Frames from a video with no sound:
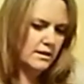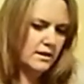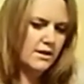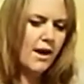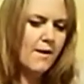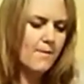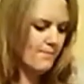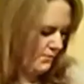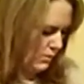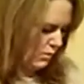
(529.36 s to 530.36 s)
Okay.
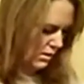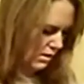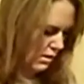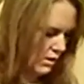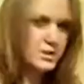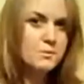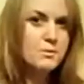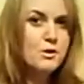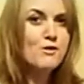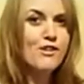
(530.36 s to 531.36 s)
Whoa, it's
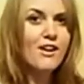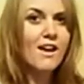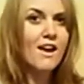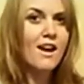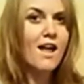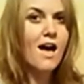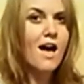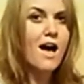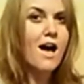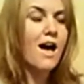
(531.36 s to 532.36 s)
moving.
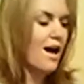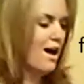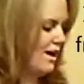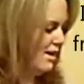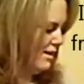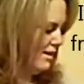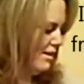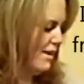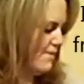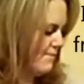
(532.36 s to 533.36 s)
All right.